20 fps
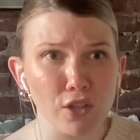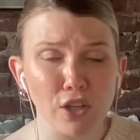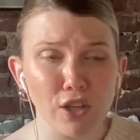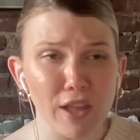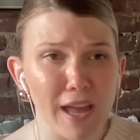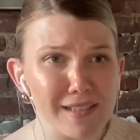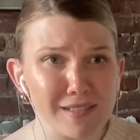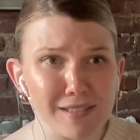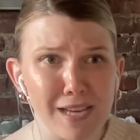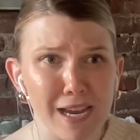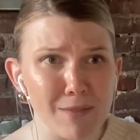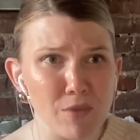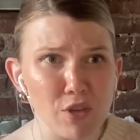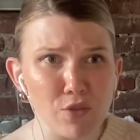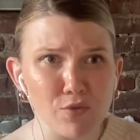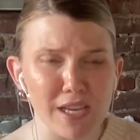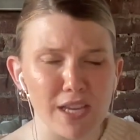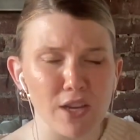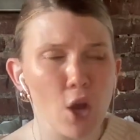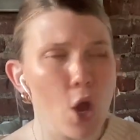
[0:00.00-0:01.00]
The last time you
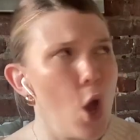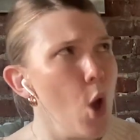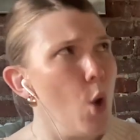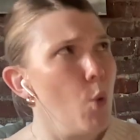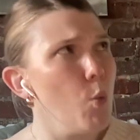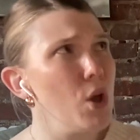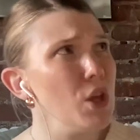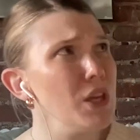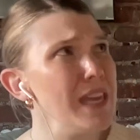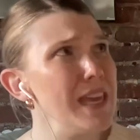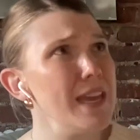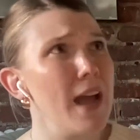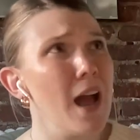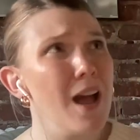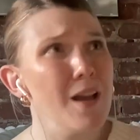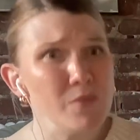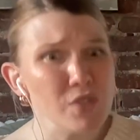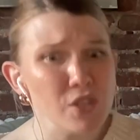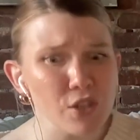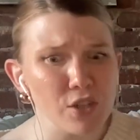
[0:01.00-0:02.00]
did, well, he
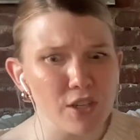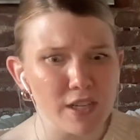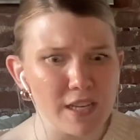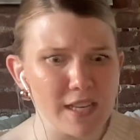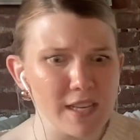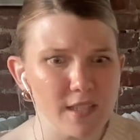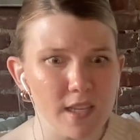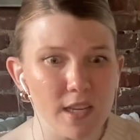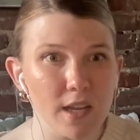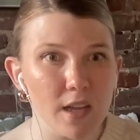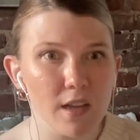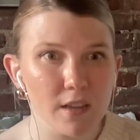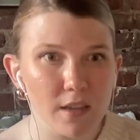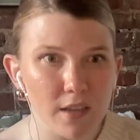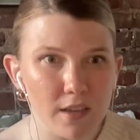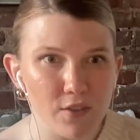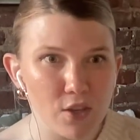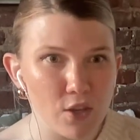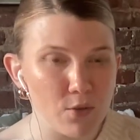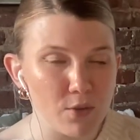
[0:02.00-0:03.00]
comes to her and he's like, I
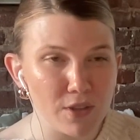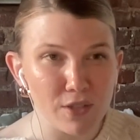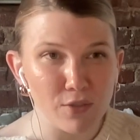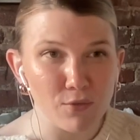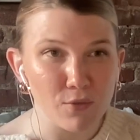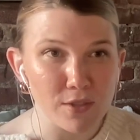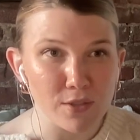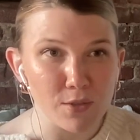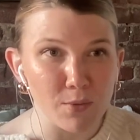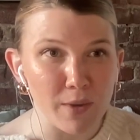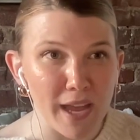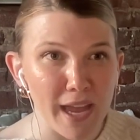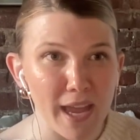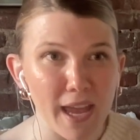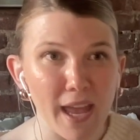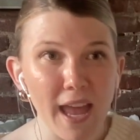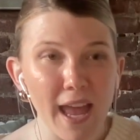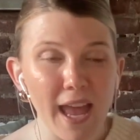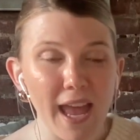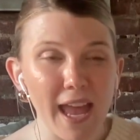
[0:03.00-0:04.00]
love you. And then he runs away.
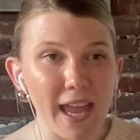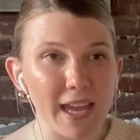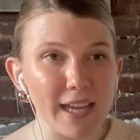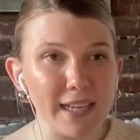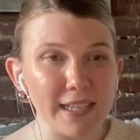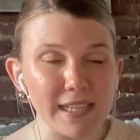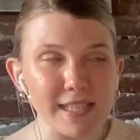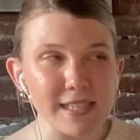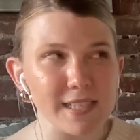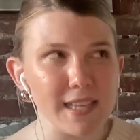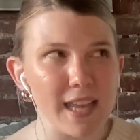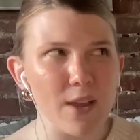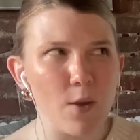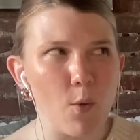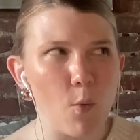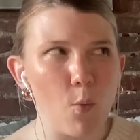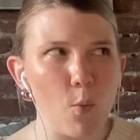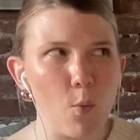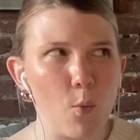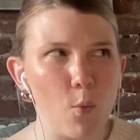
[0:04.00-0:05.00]
And it's like,
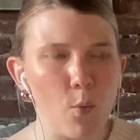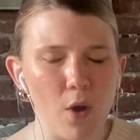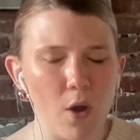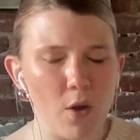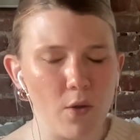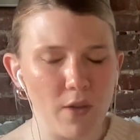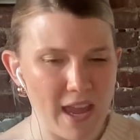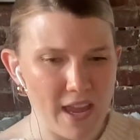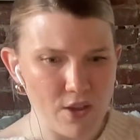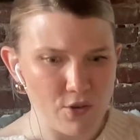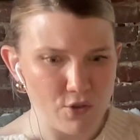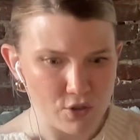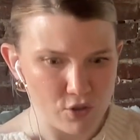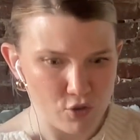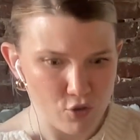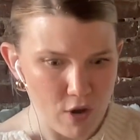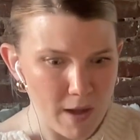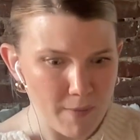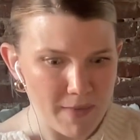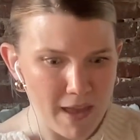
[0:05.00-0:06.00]
okay, you just
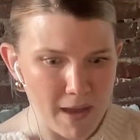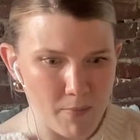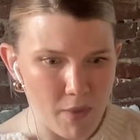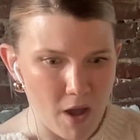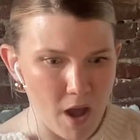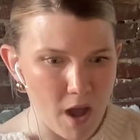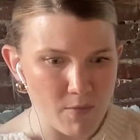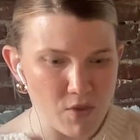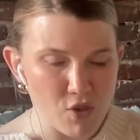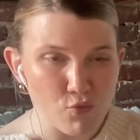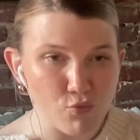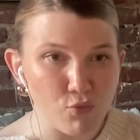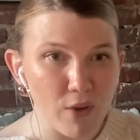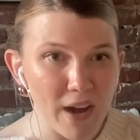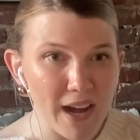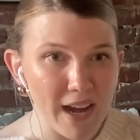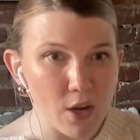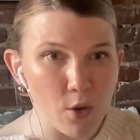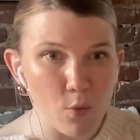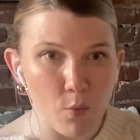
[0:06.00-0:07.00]
dropped that bomb. You
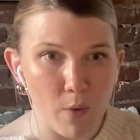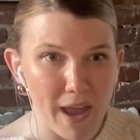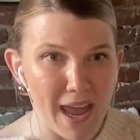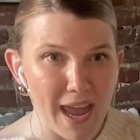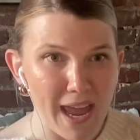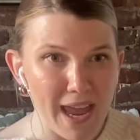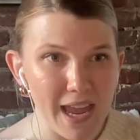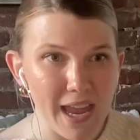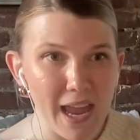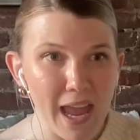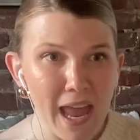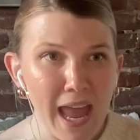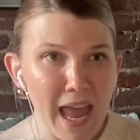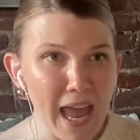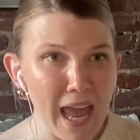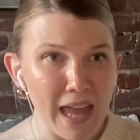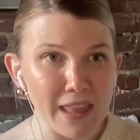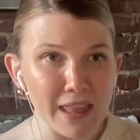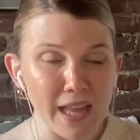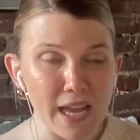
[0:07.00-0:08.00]
ran away.
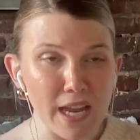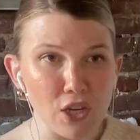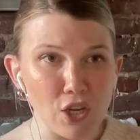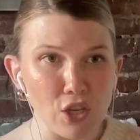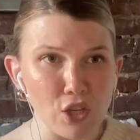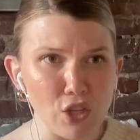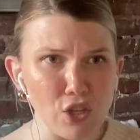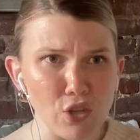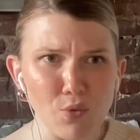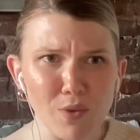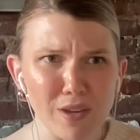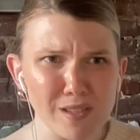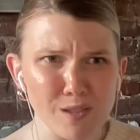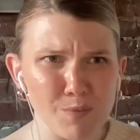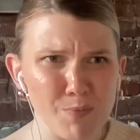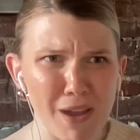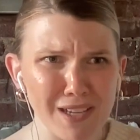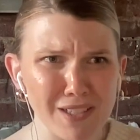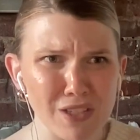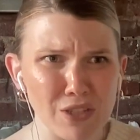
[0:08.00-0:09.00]
And then you
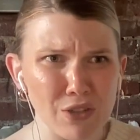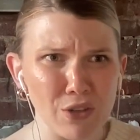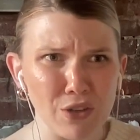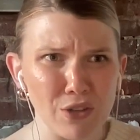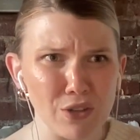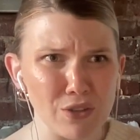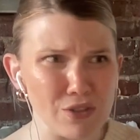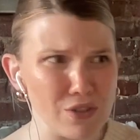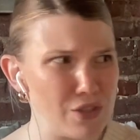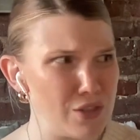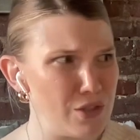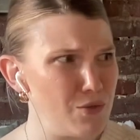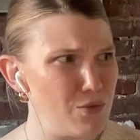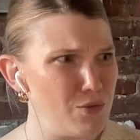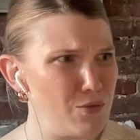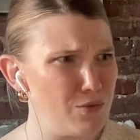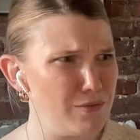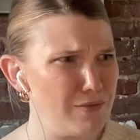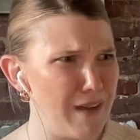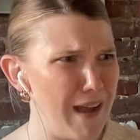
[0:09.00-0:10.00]
expected her
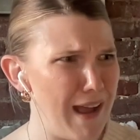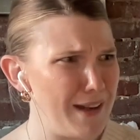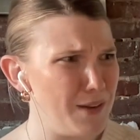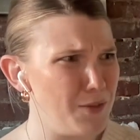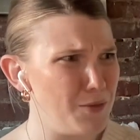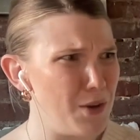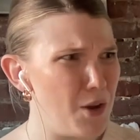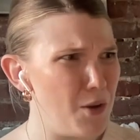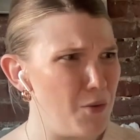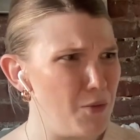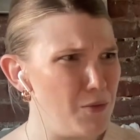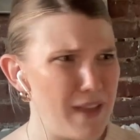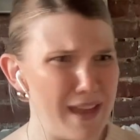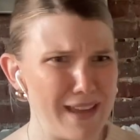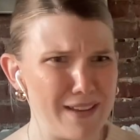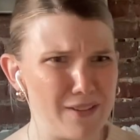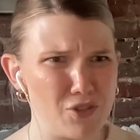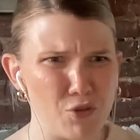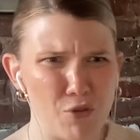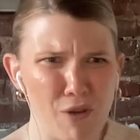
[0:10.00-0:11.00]
to, I don't know,
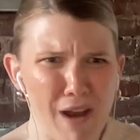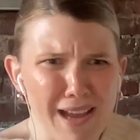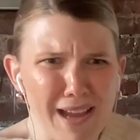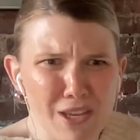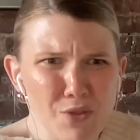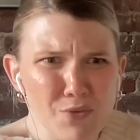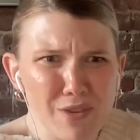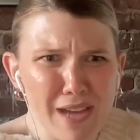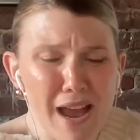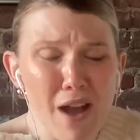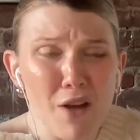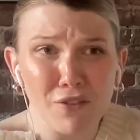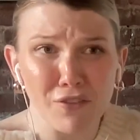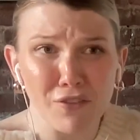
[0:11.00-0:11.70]
like track you down,